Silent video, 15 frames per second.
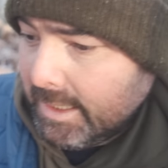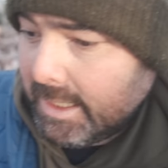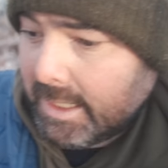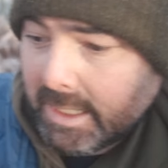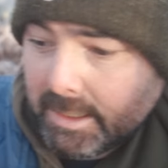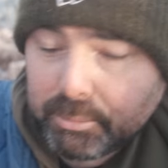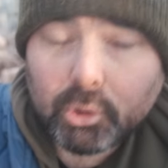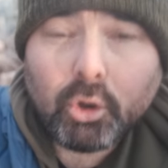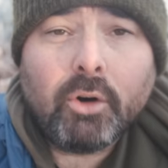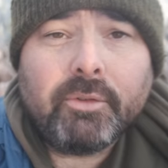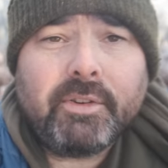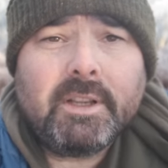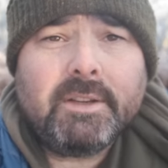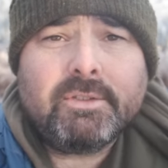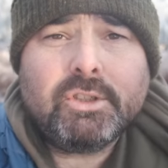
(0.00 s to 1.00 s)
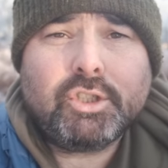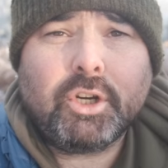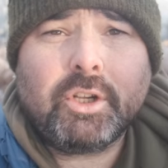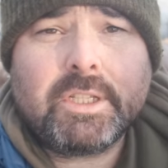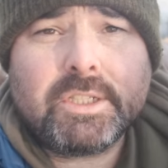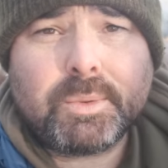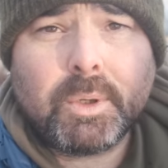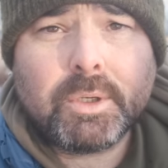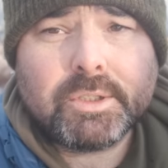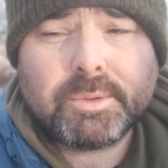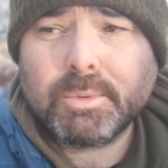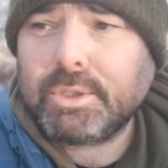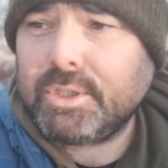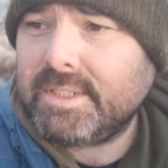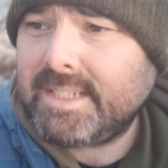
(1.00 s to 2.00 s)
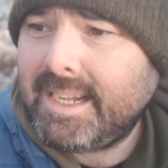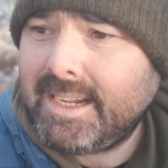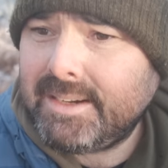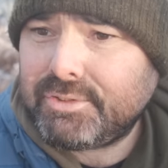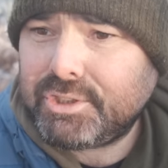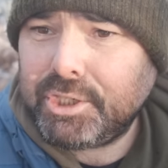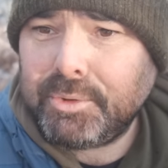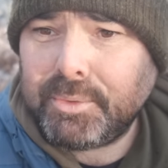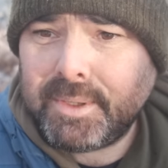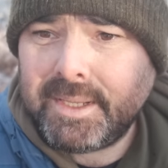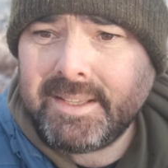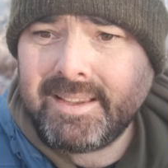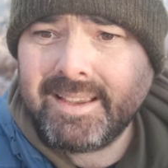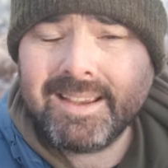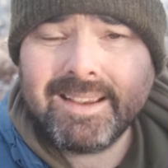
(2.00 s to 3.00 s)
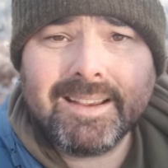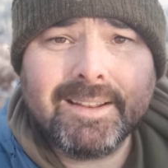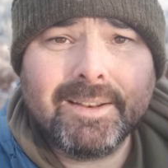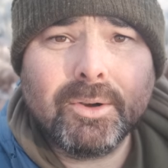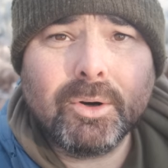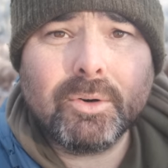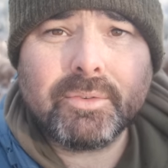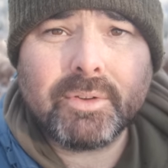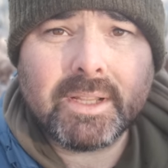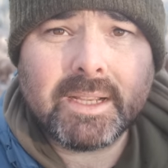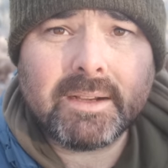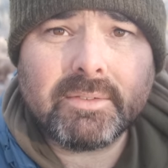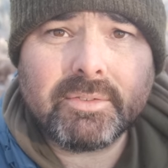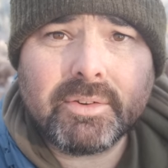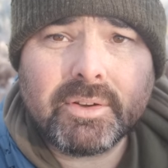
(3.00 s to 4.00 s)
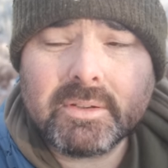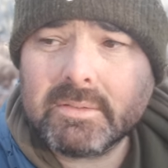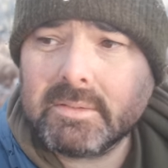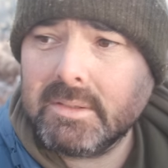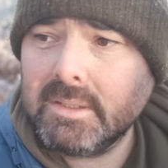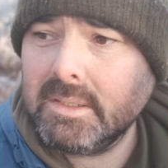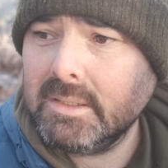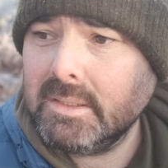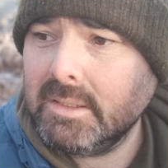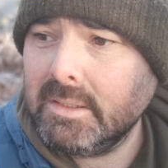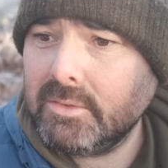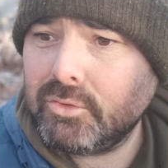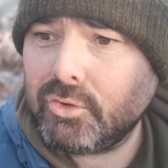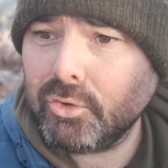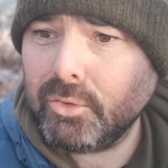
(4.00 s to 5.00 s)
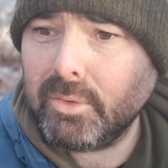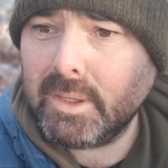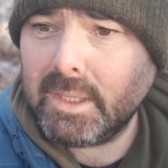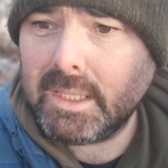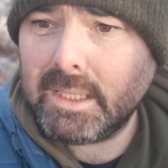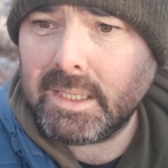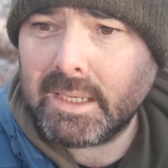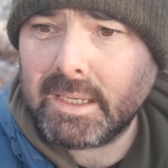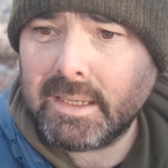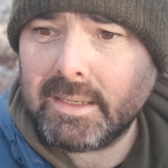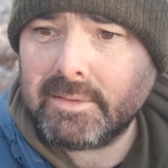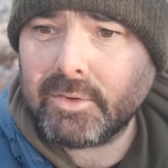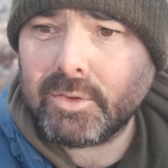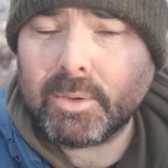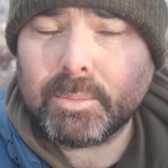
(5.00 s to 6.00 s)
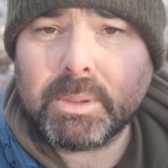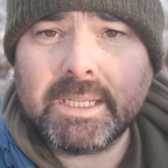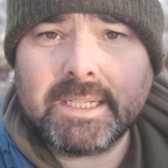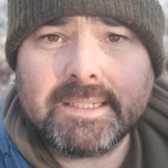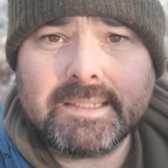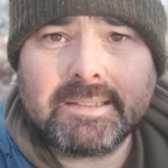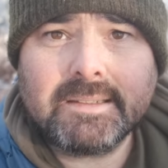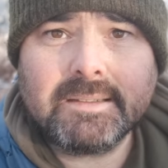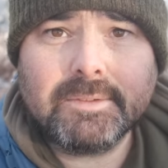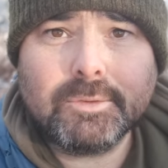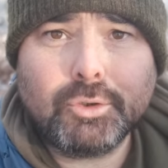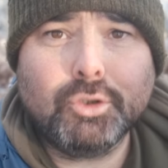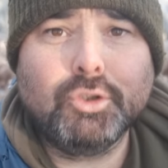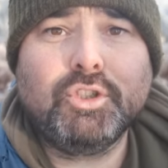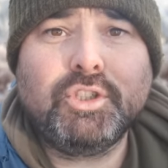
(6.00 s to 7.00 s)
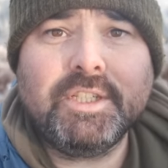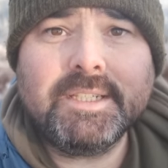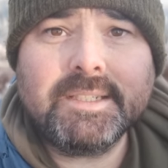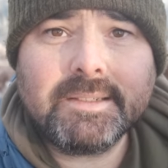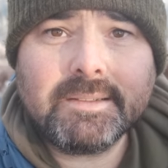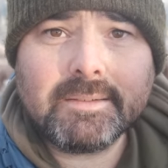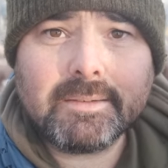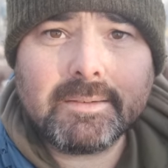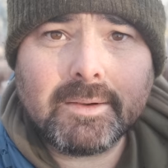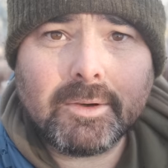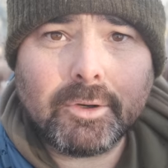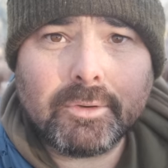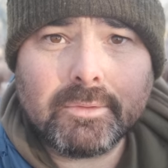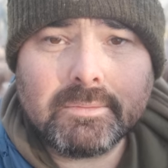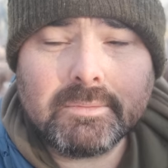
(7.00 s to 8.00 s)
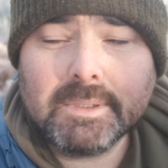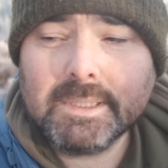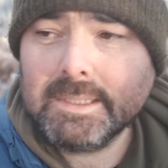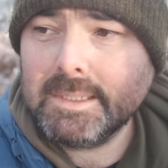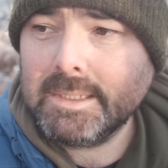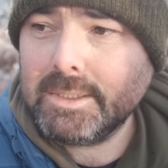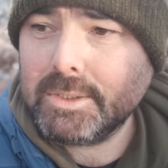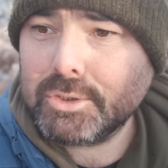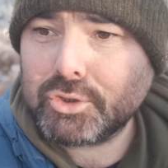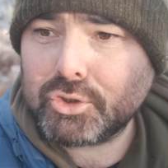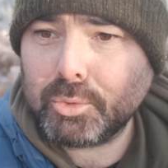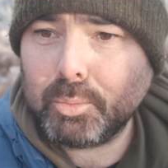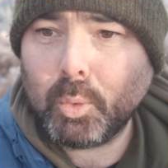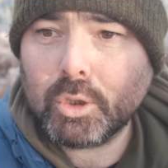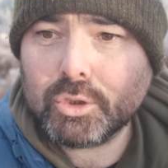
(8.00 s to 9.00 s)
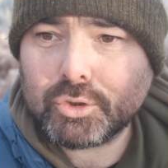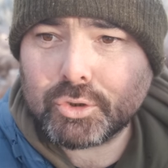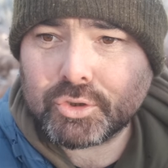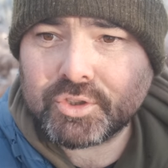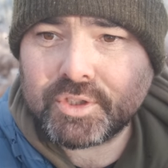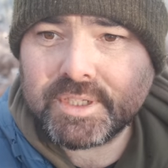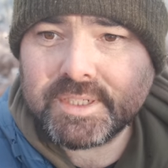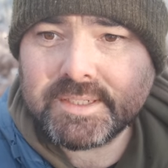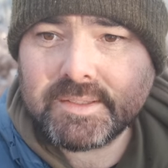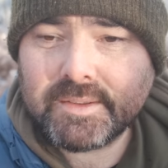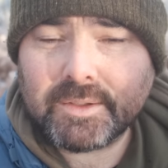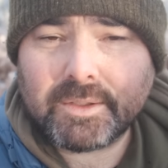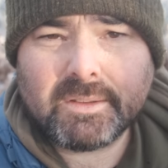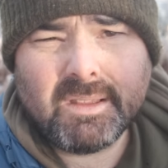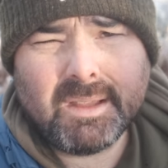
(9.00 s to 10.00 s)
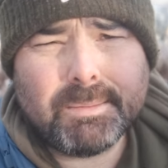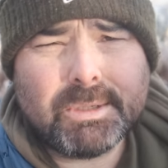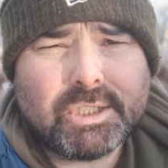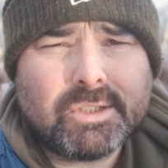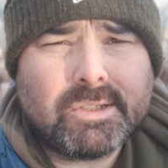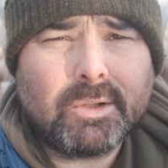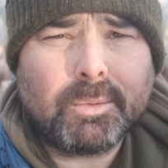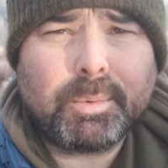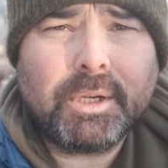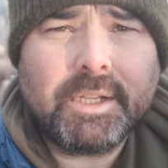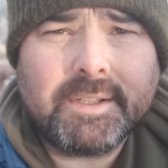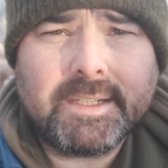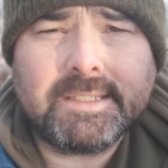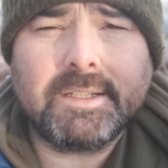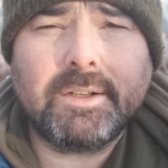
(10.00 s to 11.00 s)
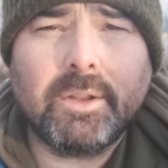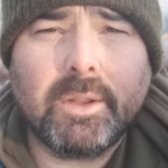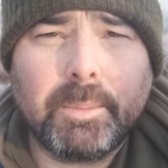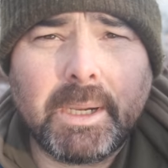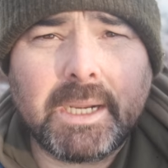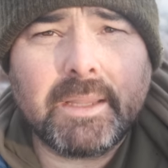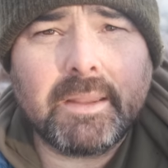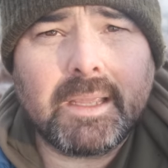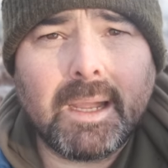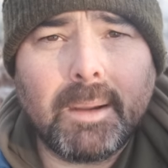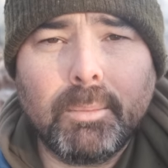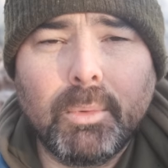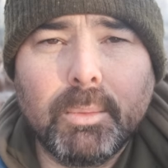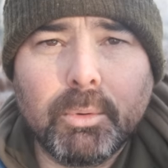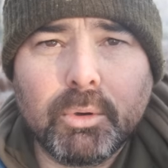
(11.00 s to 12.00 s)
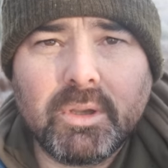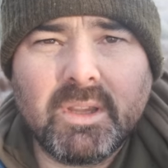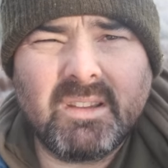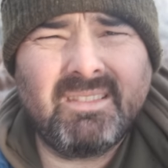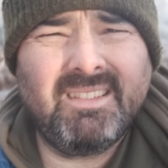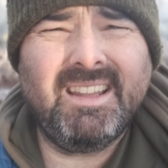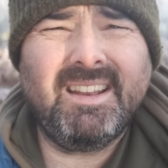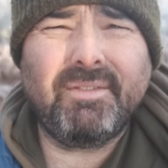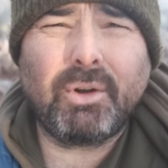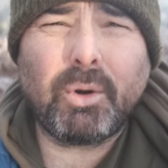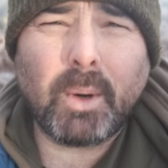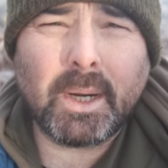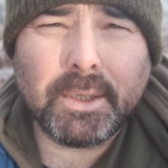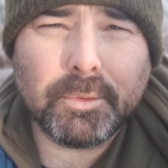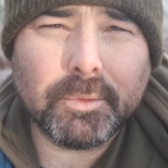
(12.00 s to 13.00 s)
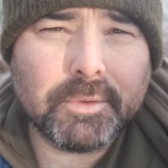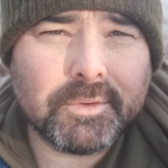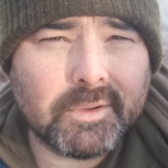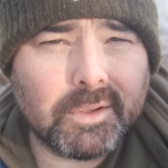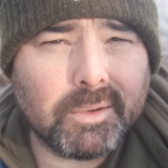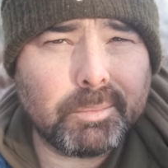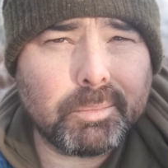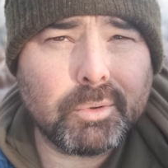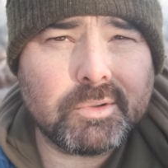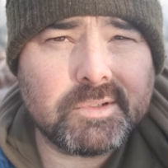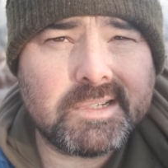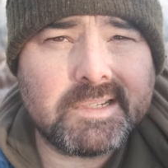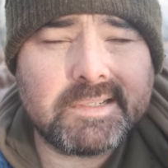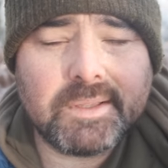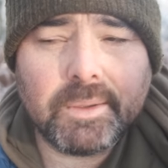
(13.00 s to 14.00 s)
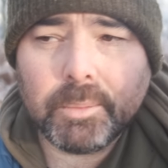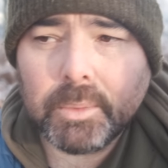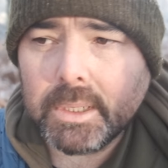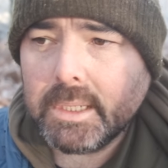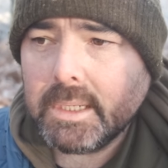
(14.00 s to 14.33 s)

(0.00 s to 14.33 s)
uh, but hopefully you've enjoyed this one as much as I have shooting it and hopefully I've done the uh, done the place justice or somewhat justice the, the images look pretty decent on the back of the camera but you, you never quite know until you process them